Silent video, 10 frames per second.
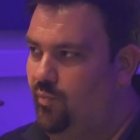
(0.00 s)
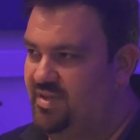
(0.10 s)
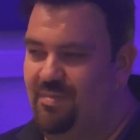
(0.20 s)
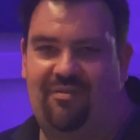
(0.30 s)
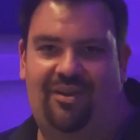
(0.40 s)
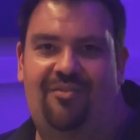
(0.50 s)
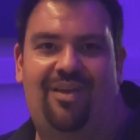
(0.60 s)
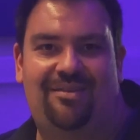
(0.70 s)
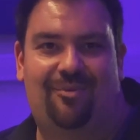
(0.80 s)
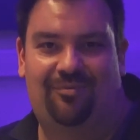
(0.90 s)
It's a bit of a
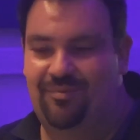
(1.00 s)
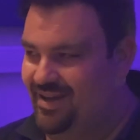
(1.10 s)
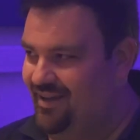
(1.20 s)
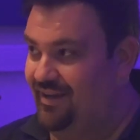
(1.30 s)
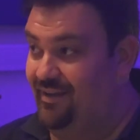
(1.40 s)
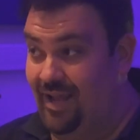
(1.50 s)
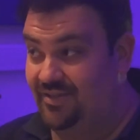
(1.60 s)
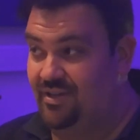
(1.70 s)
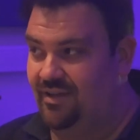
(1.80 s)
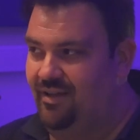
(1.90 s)
love-hate one for me, and
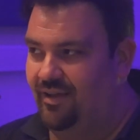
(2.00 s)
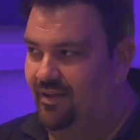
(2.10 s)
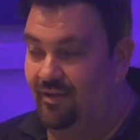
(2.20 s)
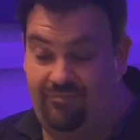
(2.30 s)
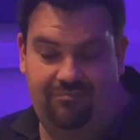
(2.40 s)
actually I